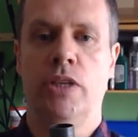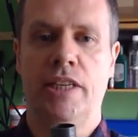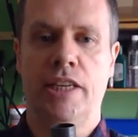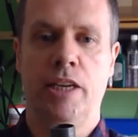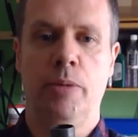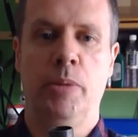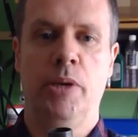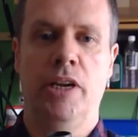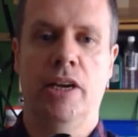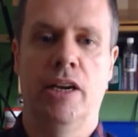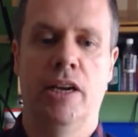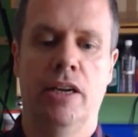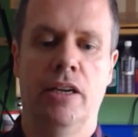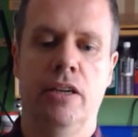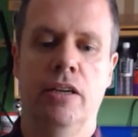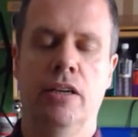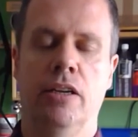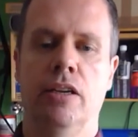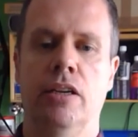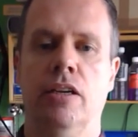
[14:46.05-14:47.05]
TPI
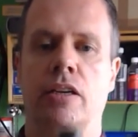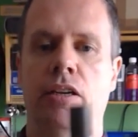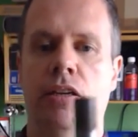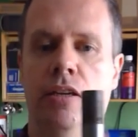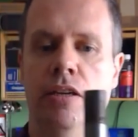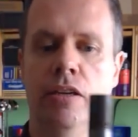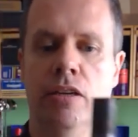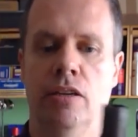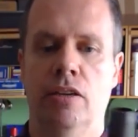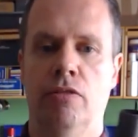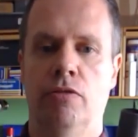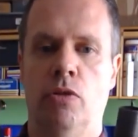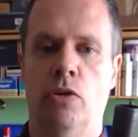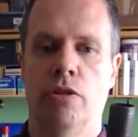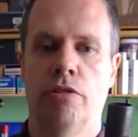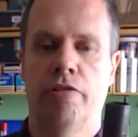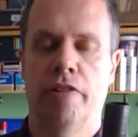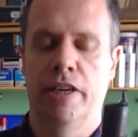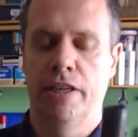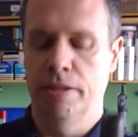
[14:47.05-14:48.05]

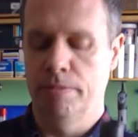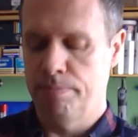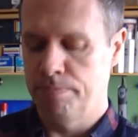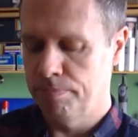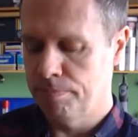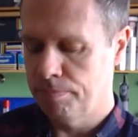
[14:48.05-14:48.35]
fork thread,